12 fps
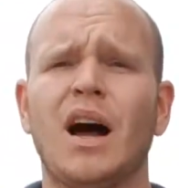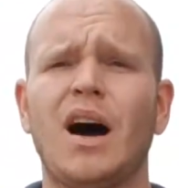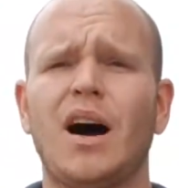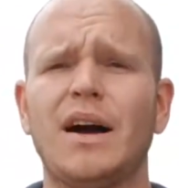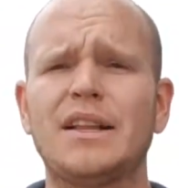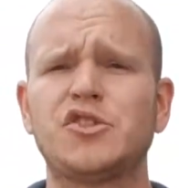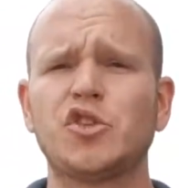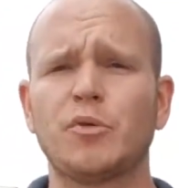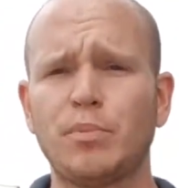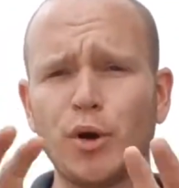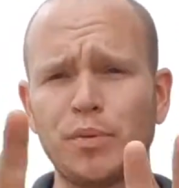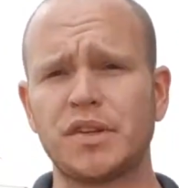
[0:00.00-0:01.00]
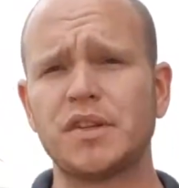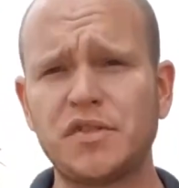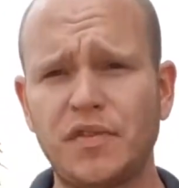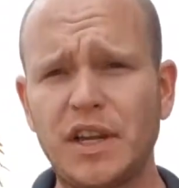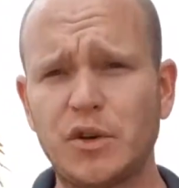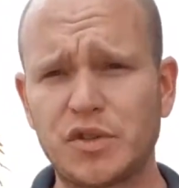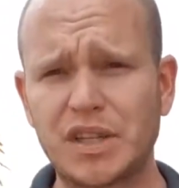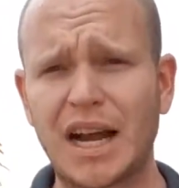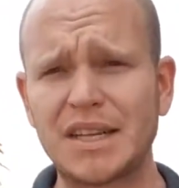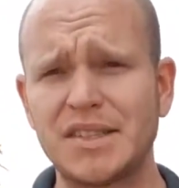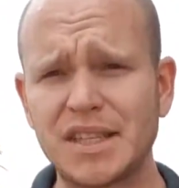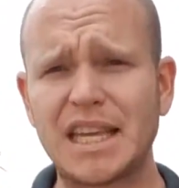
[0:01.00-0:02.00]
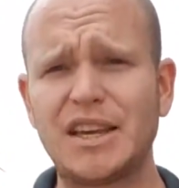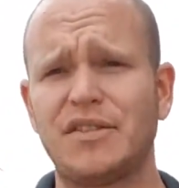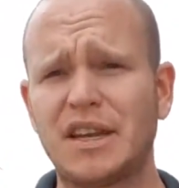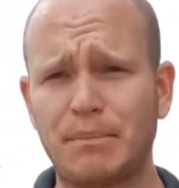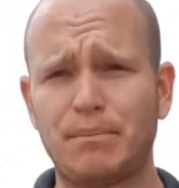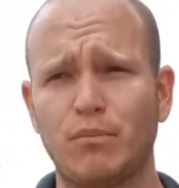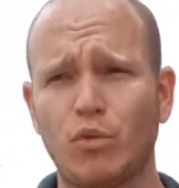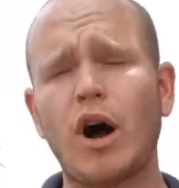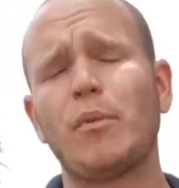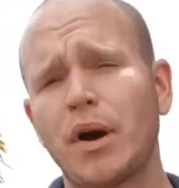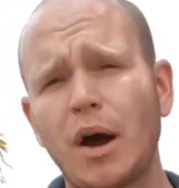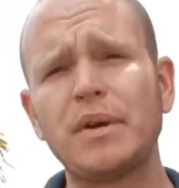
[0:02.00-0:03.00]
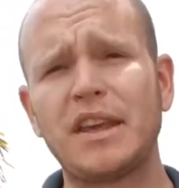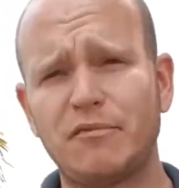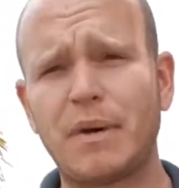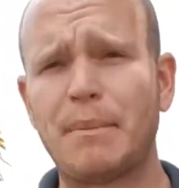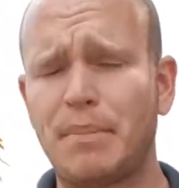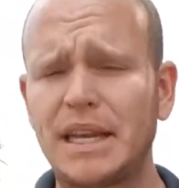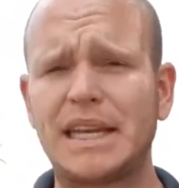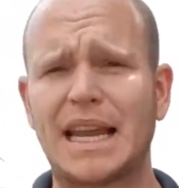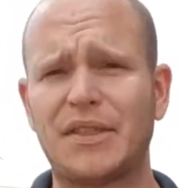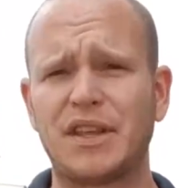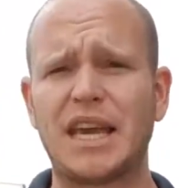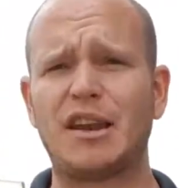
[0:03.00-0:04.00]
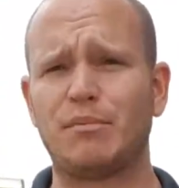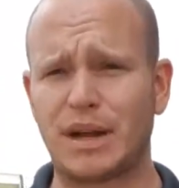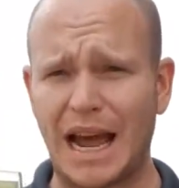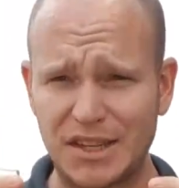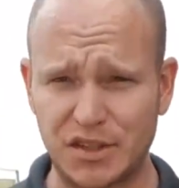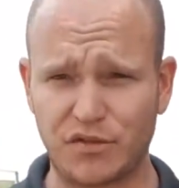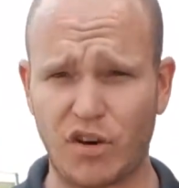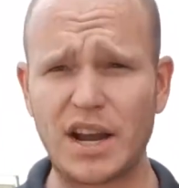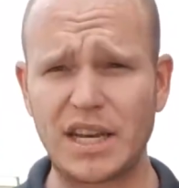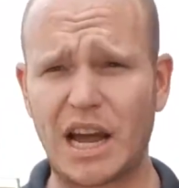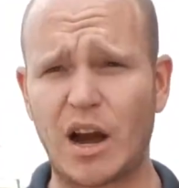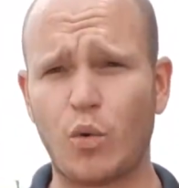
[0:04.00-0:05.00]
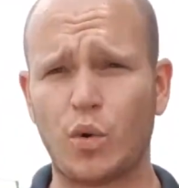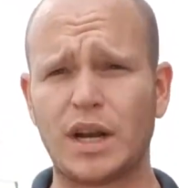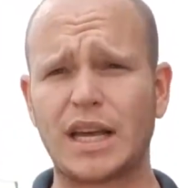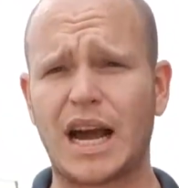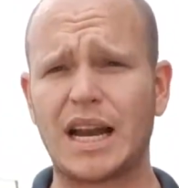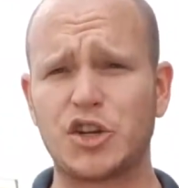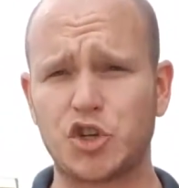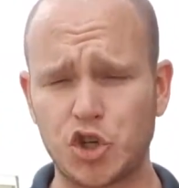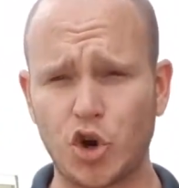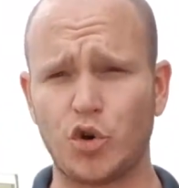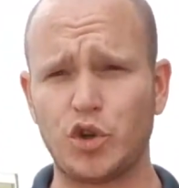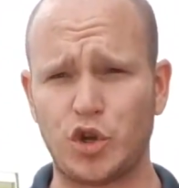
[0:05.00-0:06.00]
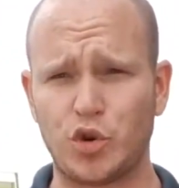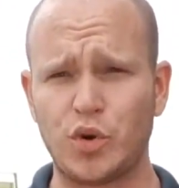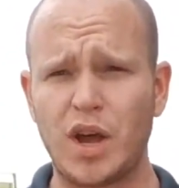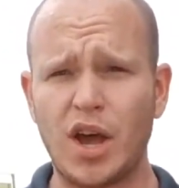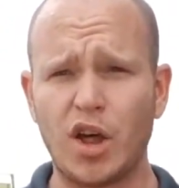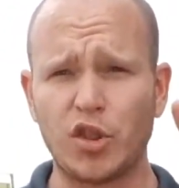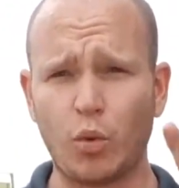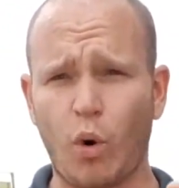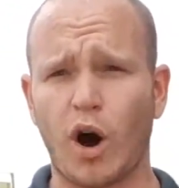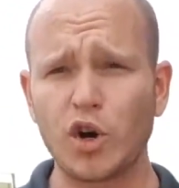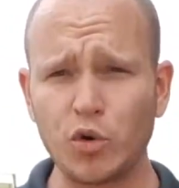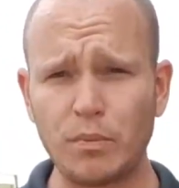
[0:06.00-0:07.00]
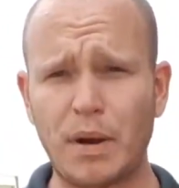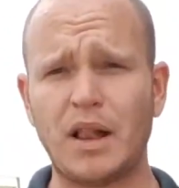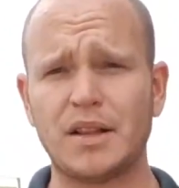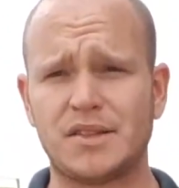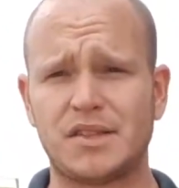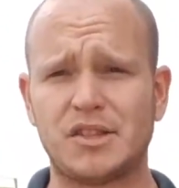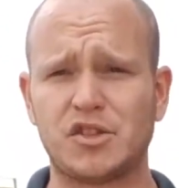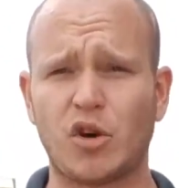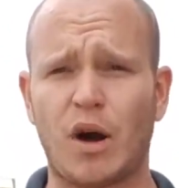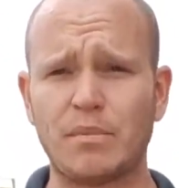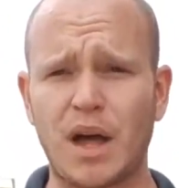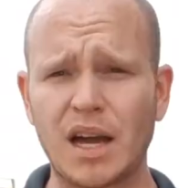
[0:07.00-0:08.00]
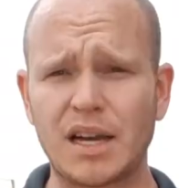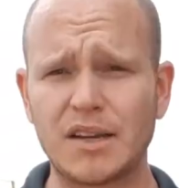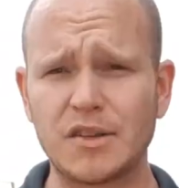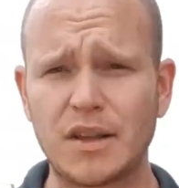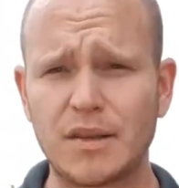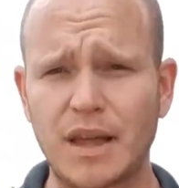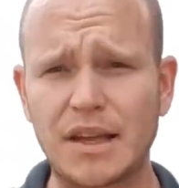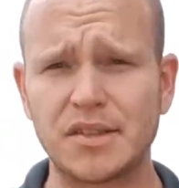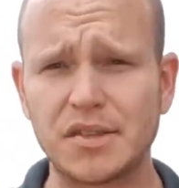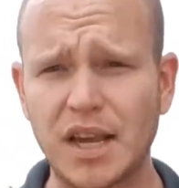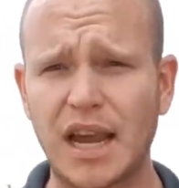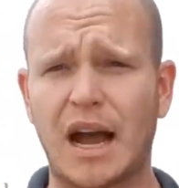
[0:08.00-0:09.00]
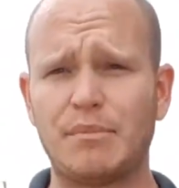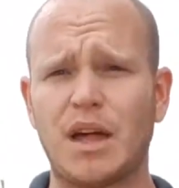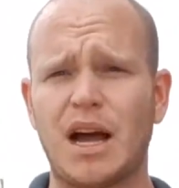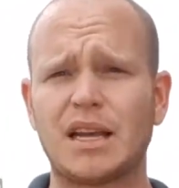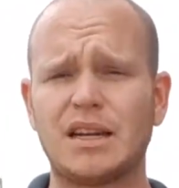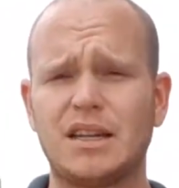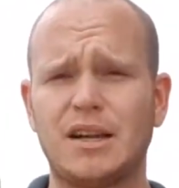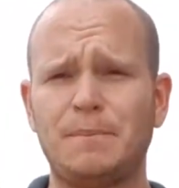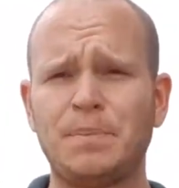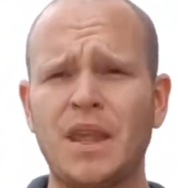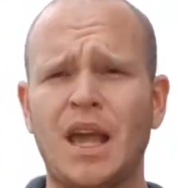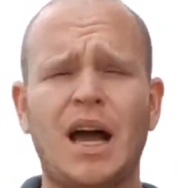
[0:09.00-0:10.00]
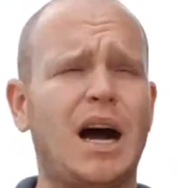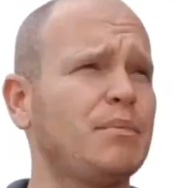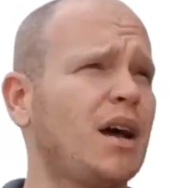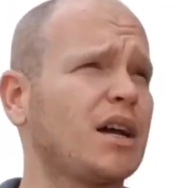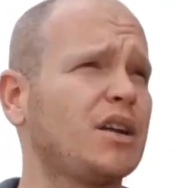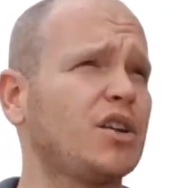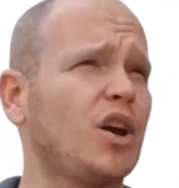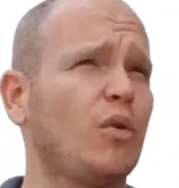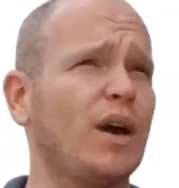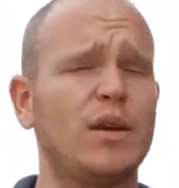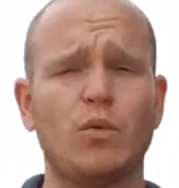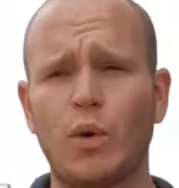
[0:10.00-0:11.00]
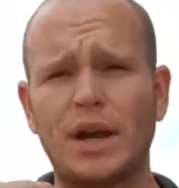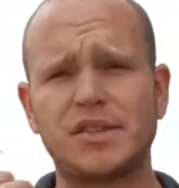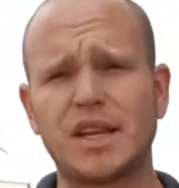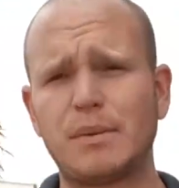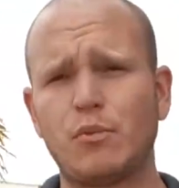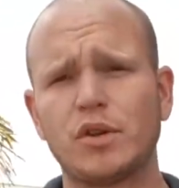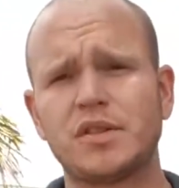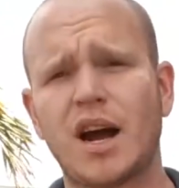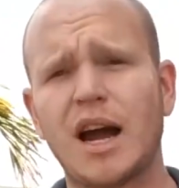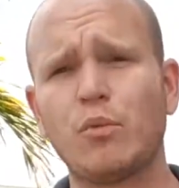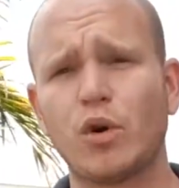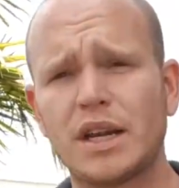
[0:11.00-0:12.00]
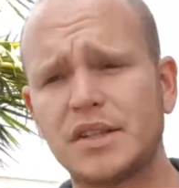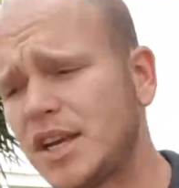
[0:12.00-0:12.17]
And so the purpose of this video is not to give well, I'll probably give my opinion at the end, but as of right now, I want to kind of show you the water repellency. So I'm not going to hesitate. I'm not going to go ahead and waste any more time. We're going to